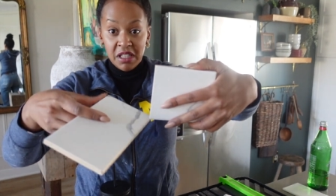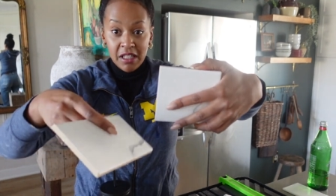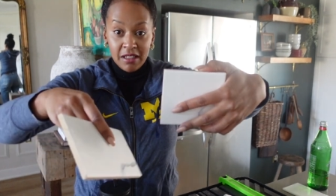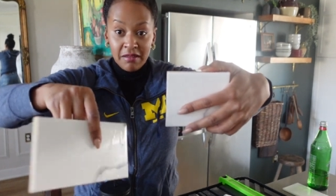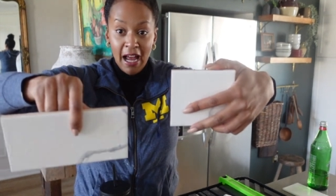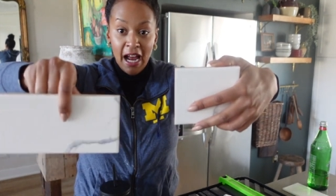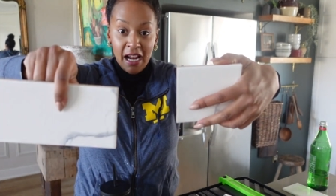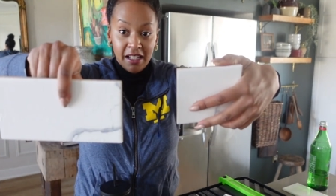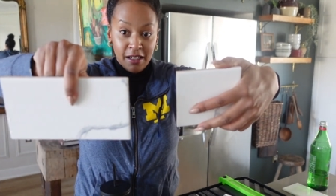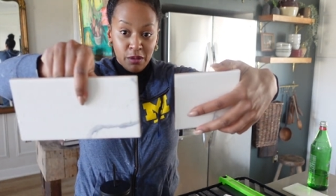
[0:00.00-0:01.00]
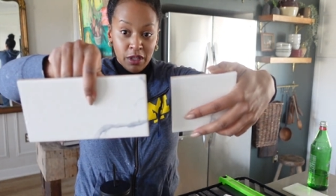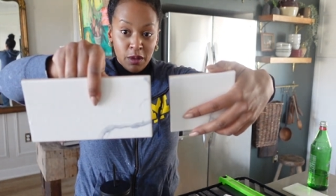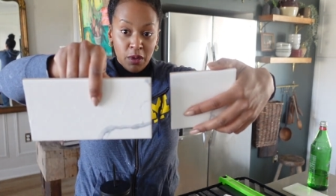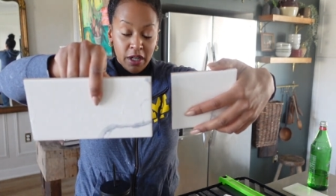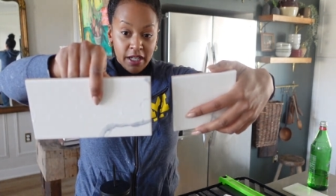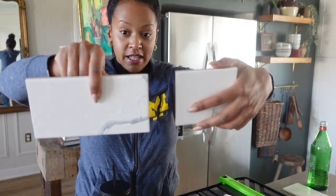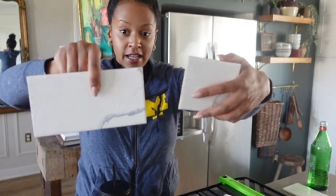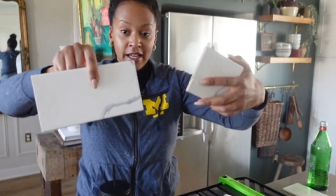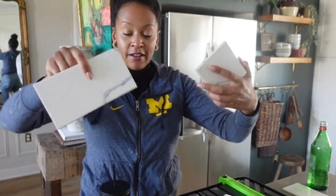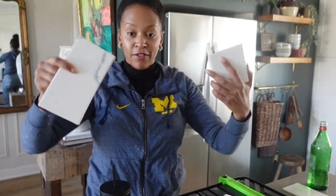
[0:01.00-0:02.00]
like it, it really works.
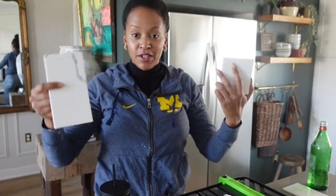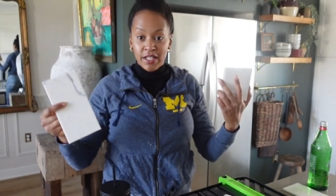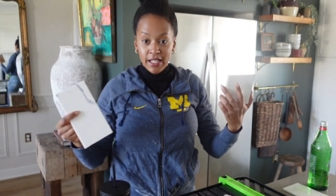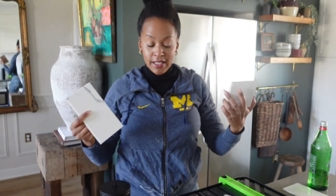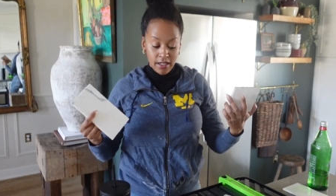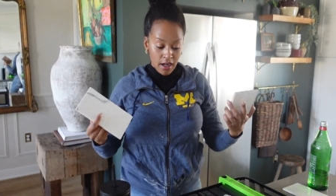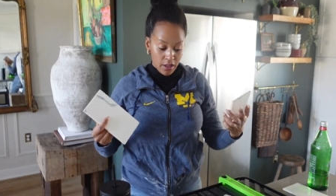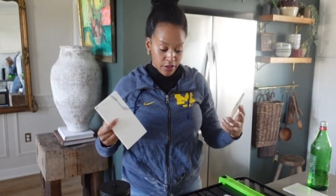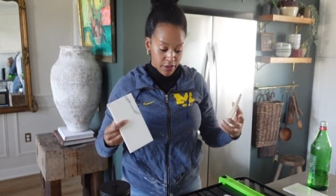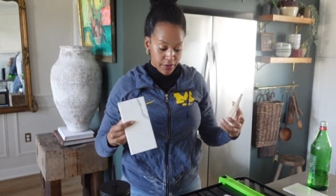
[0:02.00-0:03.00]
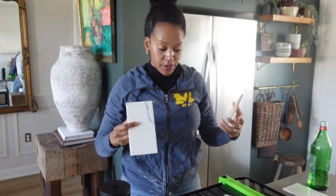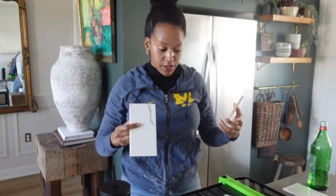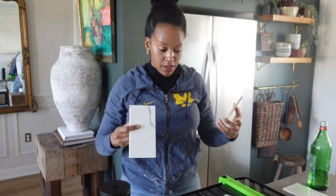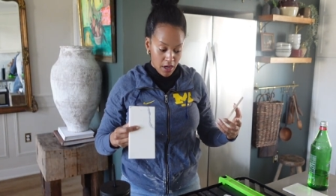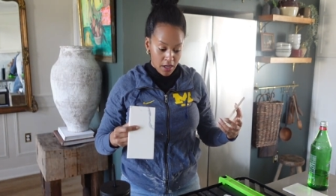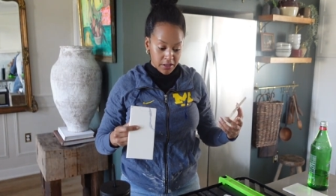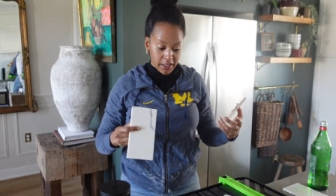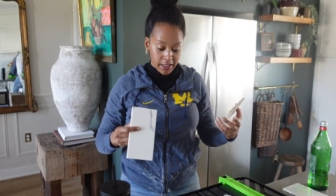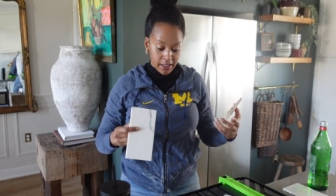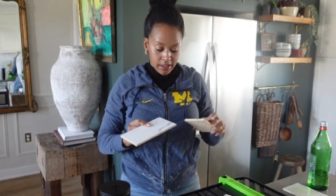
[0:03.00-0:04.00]
For $60 for a saw,
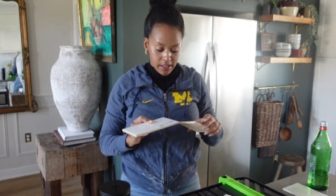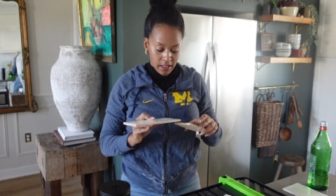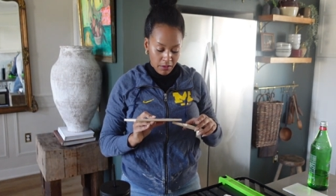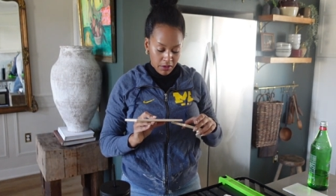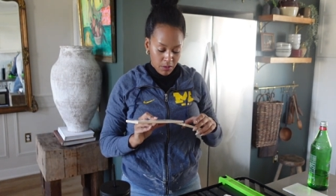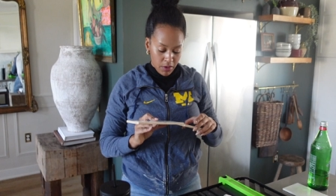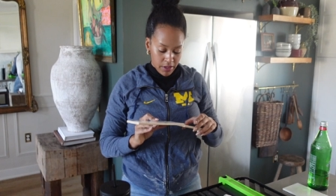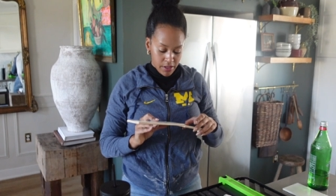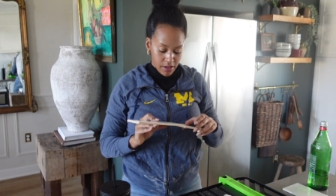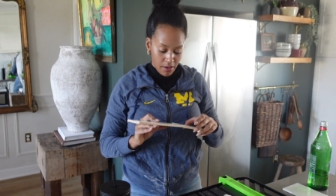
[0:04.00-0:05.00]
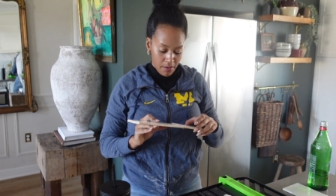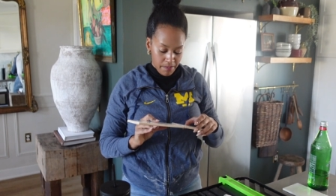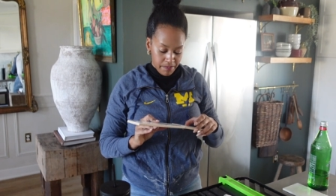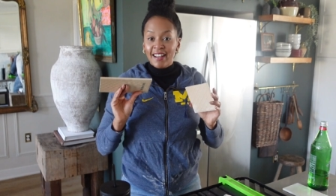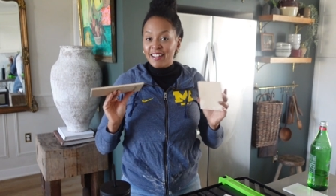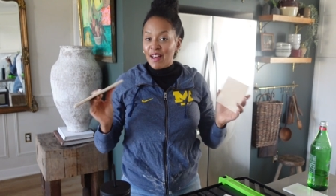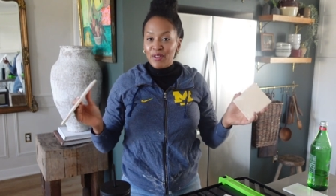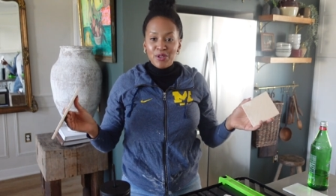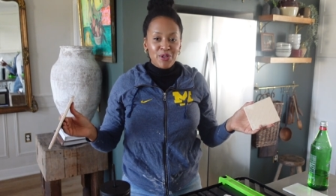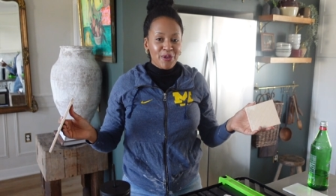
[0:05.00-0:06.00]
like this thing really works. So
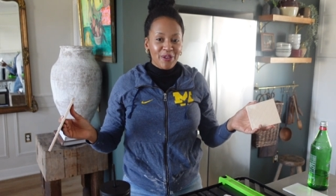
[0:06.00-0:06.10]
another tool